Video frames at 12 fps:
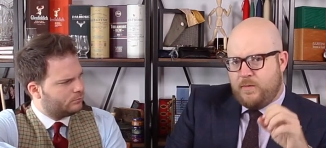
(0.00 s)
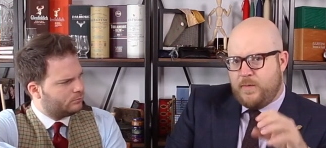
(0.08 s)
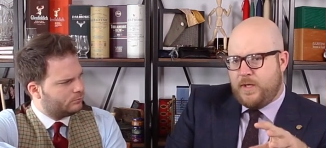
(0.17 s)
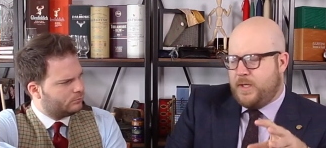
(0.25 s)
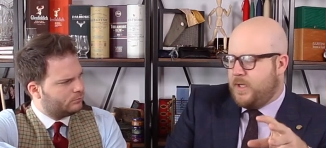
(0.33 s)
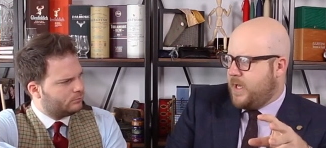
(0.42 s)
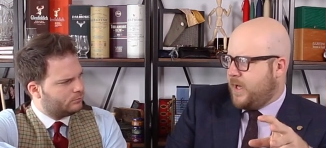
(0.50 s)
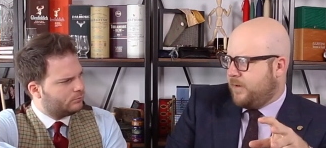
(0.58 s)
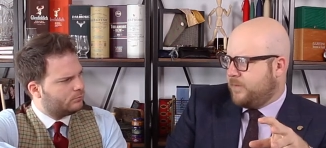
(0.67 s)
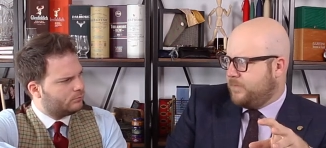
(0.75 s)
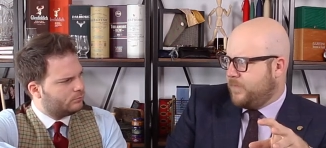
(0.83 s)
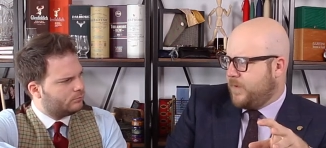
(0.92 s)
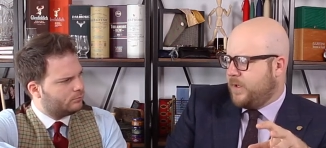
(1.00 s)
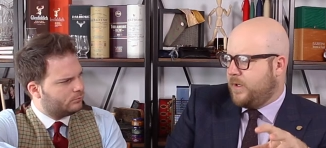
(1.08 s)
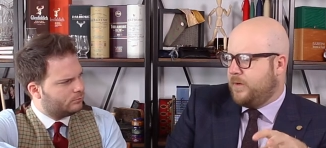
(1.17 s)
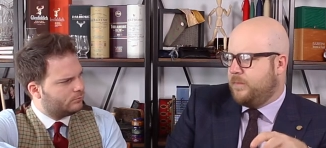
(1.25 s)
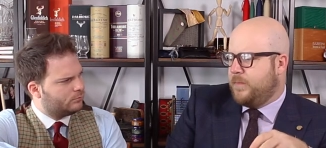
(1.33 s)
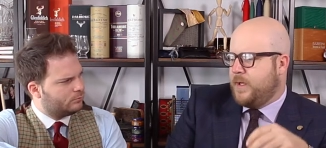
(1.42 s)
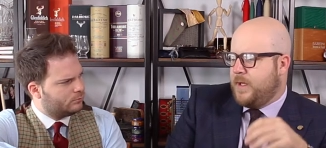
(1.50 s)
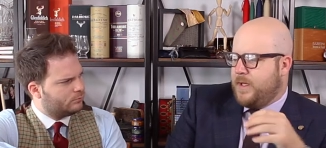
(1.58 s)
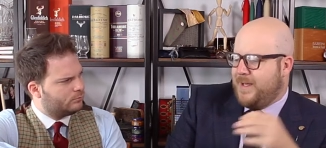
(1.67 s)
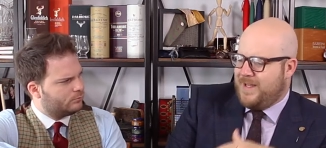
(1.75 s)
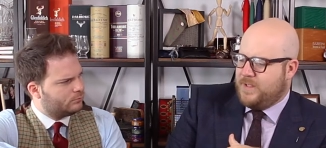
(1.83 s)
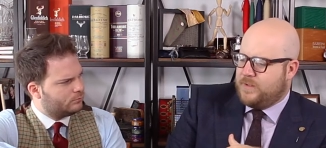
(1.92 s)
Speaker 1: humidity out
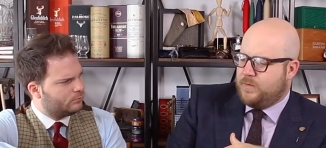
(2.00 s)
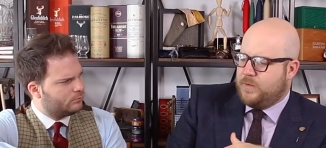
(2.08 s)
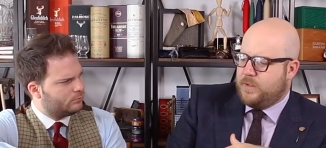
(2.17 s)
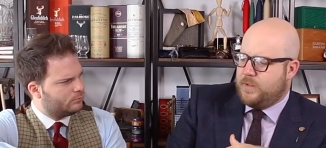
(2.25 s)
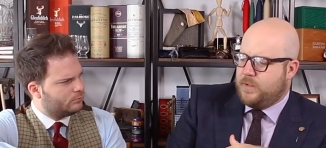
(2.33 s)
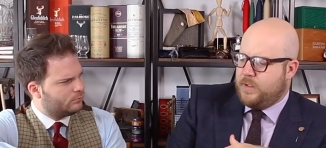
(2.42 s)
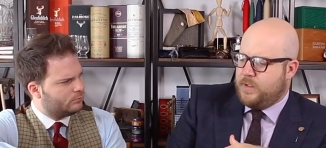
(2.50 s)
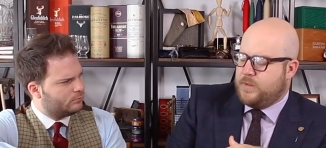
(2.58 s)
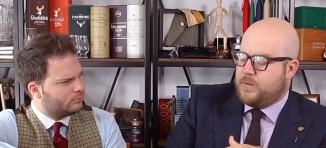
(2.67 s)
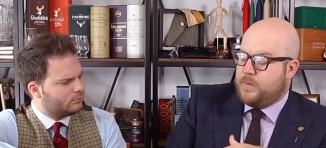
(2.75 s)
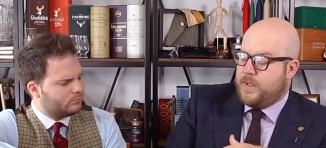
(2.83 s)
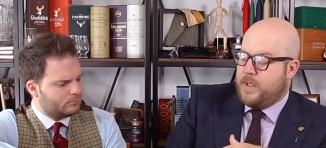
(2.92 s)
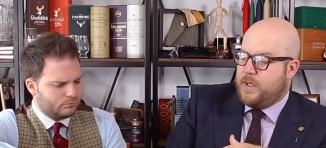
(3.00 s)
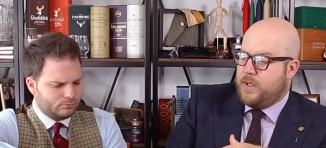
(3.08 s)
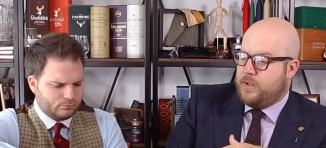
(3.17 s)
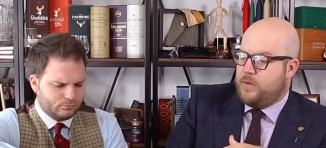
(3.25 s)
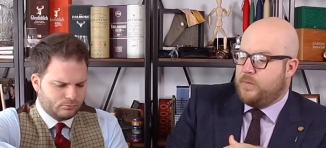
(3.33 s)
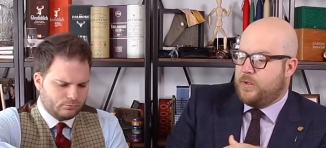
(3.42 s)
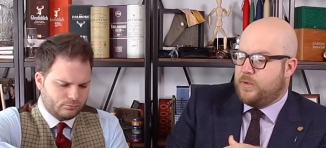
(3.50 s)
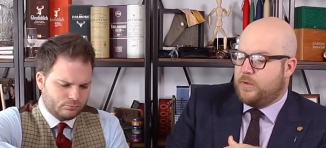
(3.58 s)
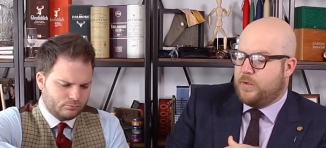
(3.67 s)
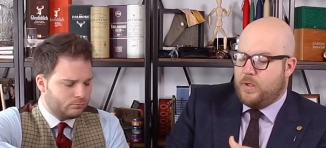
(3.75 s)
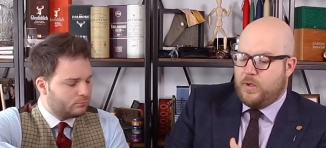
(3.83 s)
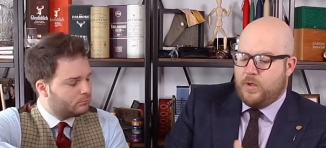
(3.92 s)
into a
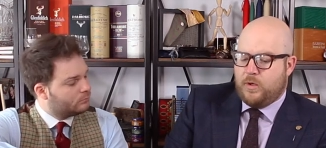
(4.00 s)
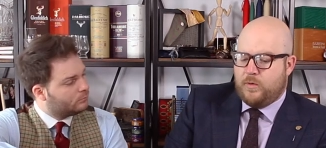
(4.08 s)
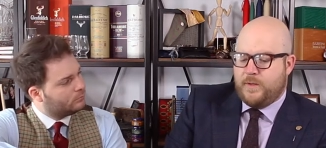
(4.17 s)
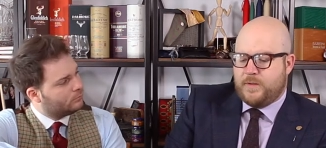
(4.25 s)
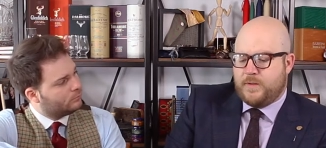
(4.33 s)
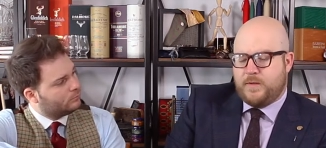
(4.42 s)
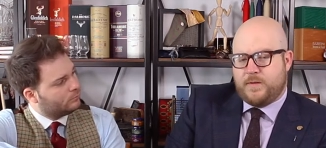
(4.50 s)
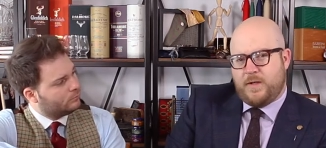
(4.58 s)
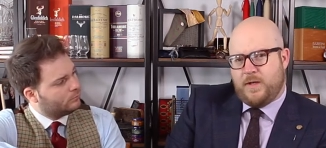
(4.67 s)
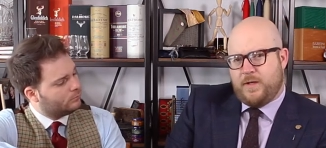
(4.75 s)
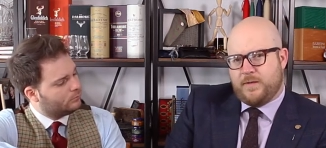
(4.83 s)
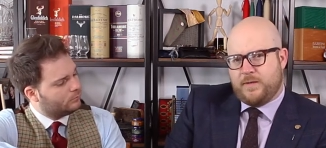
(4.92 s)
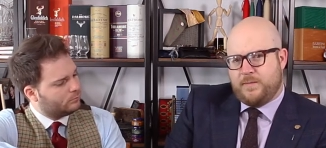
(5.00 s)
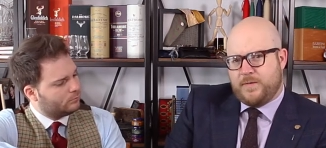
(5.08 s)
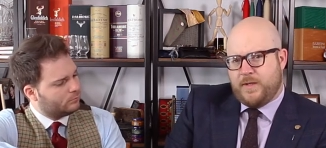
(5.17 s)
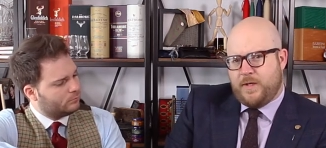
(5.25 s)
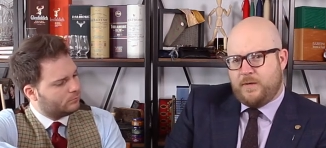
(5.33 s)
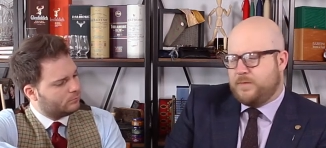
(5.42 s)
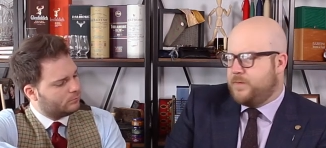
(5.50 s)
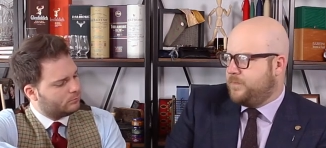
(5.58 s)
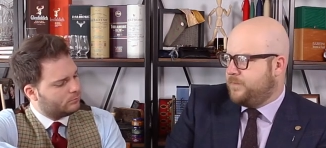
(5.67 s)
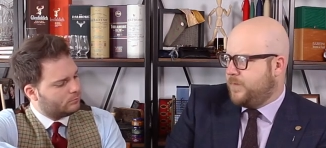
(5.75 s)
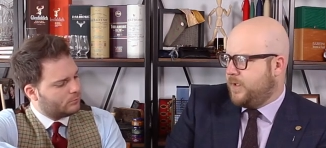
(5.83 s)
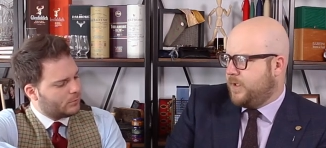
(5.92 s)
humidor or into the cigars themselves,
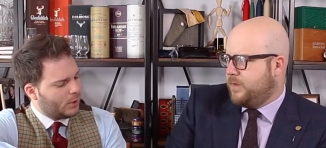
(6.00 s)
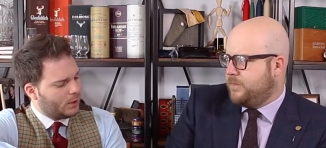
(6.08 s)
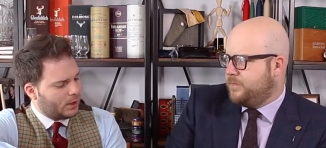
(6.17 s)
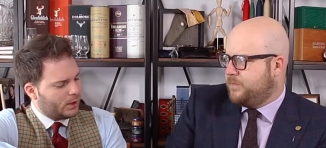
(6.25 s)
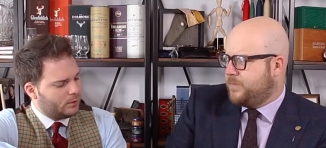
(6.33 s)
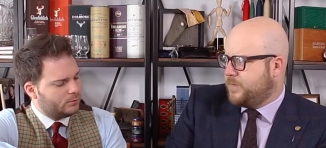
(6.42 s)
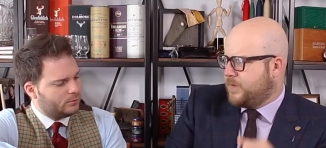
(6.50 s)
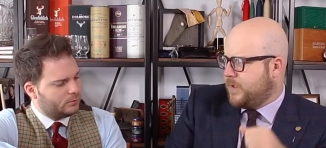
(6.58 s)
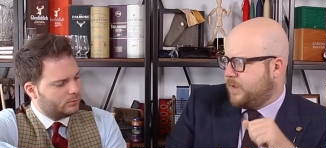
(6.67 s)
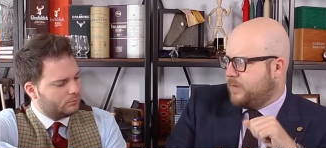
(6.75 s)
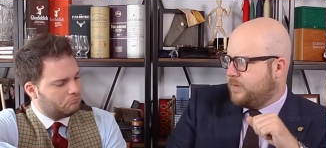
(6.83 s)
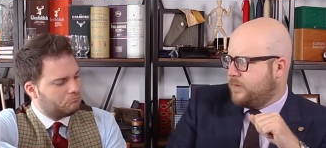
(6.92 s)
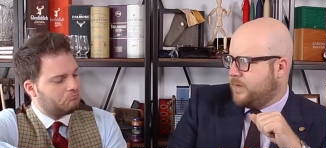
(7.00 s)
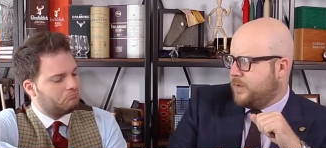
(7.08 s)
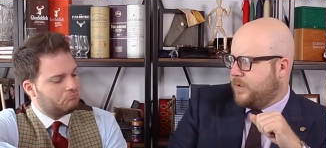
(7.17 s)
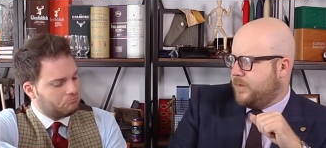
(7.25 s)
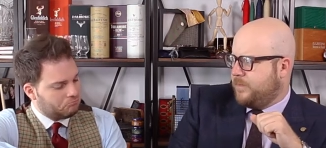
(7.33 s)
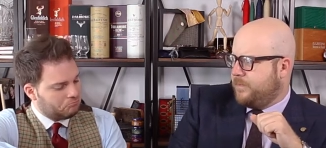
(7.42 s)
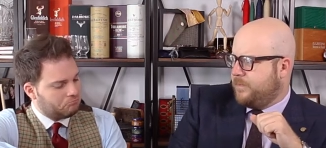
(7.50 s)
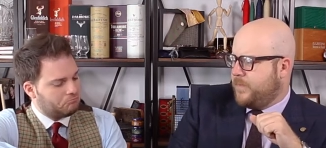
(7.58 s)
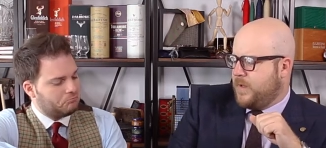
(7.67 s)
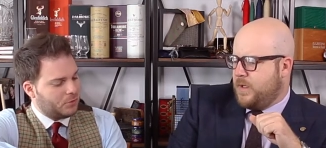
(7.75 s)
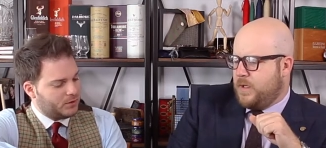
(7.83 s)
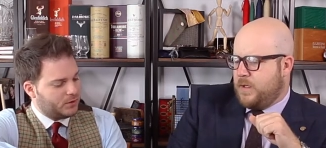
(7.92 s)
Speaker 2: you know. Okay. So
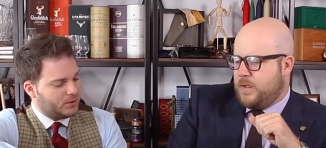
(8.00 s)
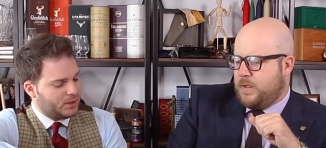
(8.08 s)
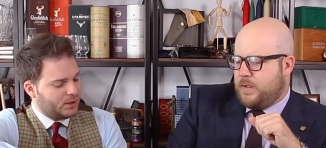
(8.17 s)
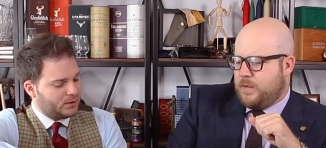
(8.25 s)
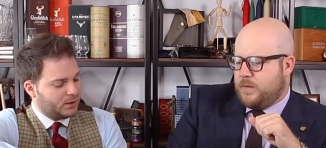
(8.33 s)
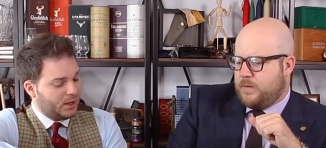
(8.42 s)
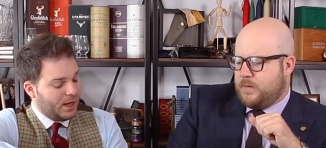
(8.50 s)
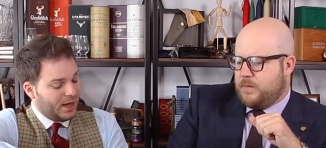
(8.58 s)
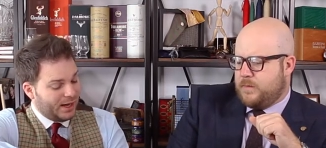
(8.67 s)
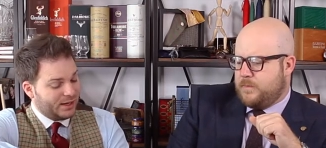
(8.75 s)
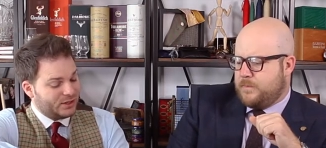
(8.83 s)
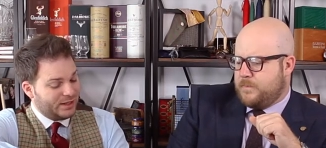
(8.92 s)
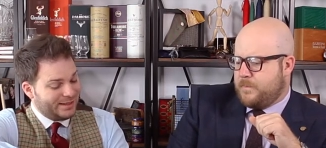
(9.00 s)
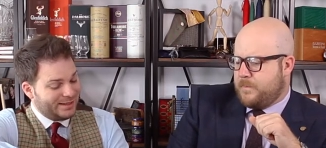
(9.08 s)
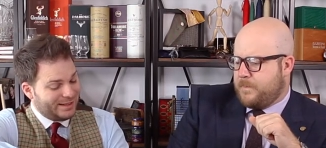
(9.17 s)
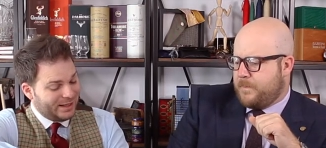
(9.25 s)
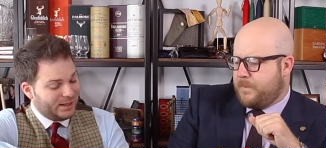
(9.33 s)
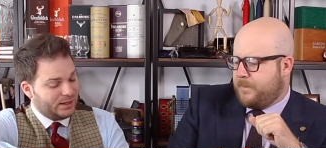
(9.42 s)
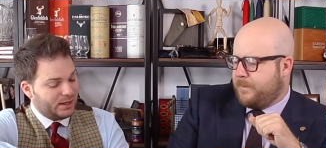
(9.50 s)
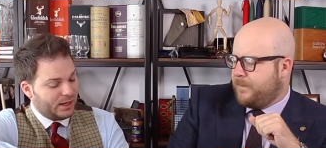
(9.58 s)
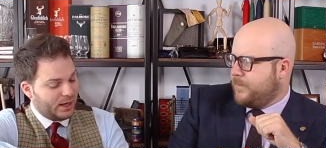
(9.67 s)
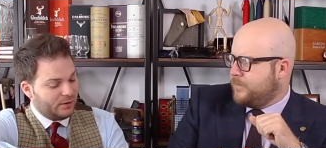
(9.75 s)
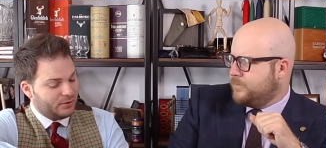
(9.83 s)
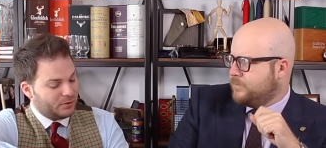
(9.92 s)
that's fantastic. I actually did
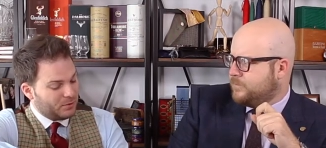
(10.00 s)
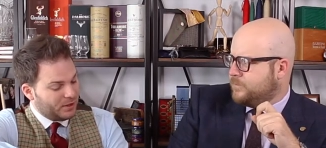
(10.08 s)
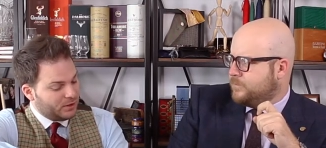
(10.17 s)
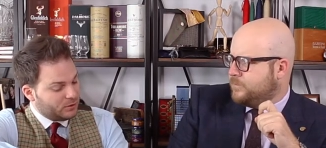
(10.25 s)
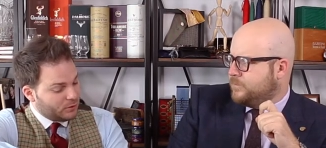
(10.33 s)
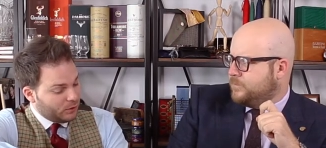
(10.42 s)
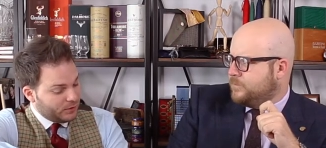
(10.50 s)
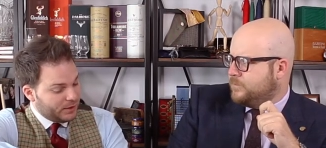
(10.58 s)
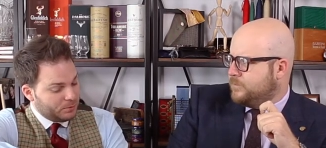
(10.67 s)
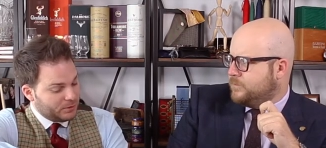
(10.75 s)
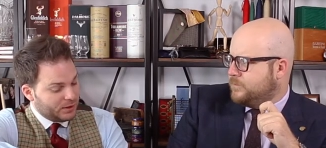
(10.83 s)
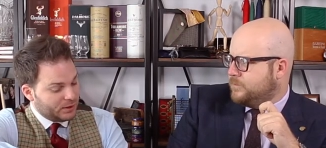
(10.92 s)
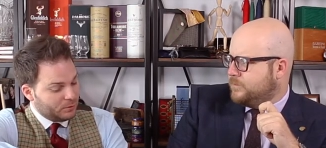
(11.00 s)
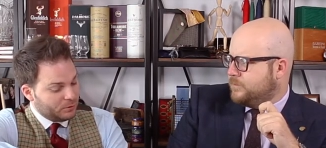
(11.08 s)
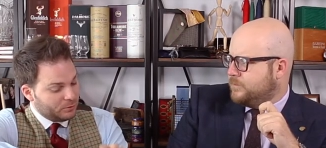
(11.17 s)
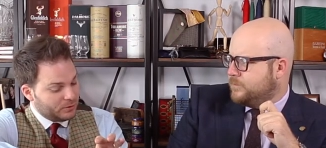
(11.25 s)
have something, not these particular ones,